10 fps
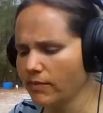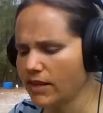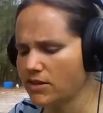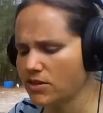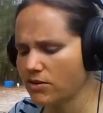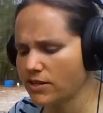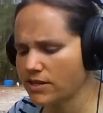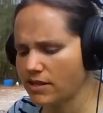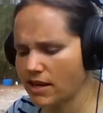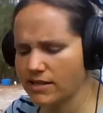So
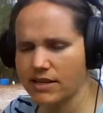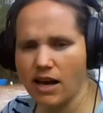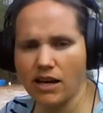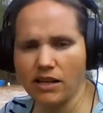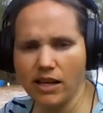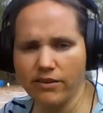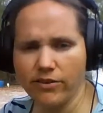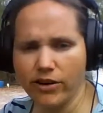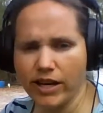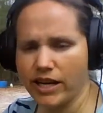it's got a lot of
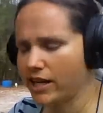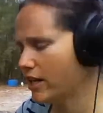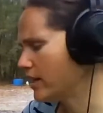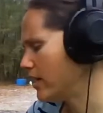organic in